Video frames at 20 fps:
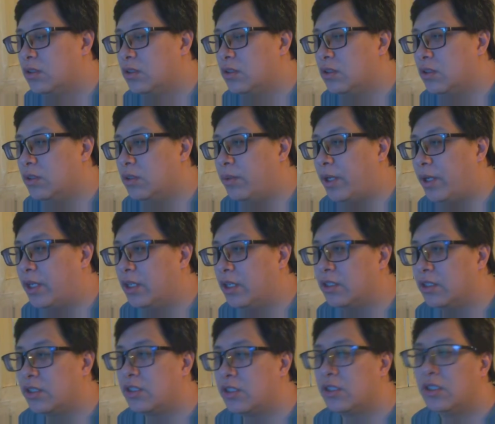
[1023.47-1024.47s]
Oh my
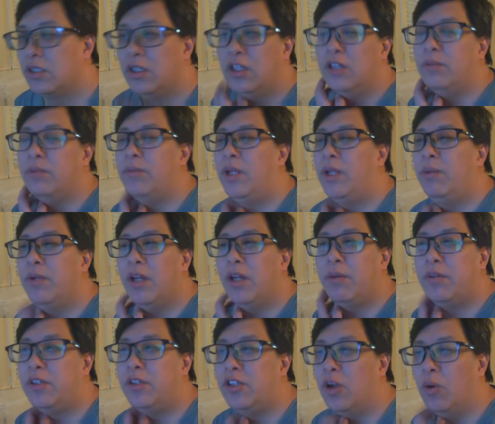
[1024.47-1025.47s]
gosh. Maybe I
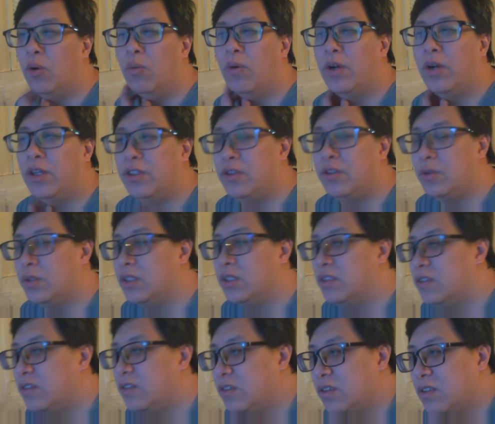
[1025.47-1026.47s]
don't want to do
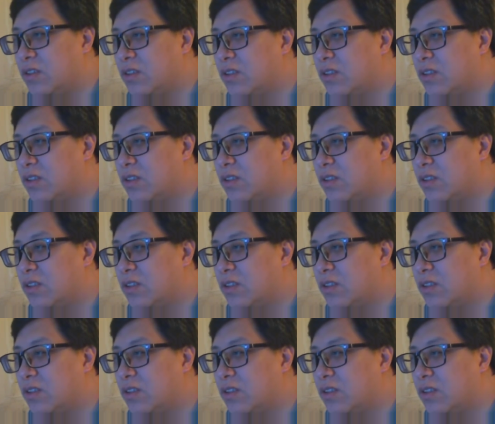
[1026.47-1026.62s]
this.